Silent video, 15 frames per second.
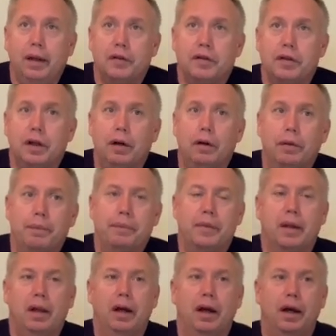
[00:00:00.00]
So
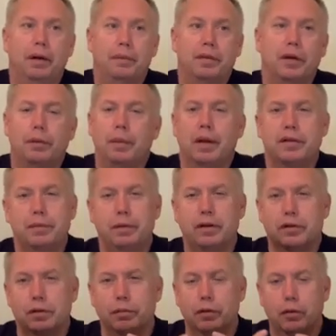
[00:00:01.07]
there must have
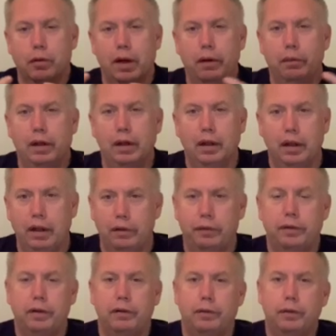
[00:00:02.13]
been some great relief
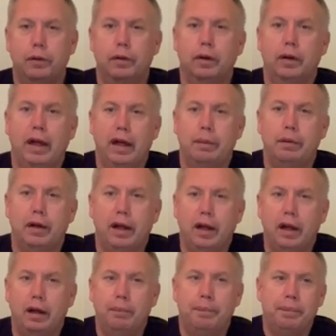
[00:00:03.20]
for
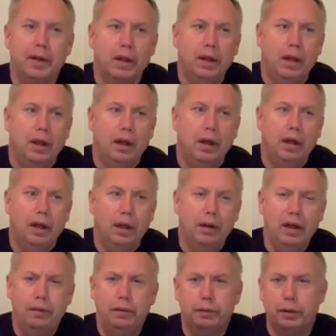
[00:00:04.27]
Abraham,
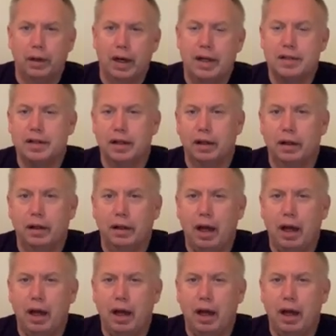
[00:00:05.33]
even for Isaac.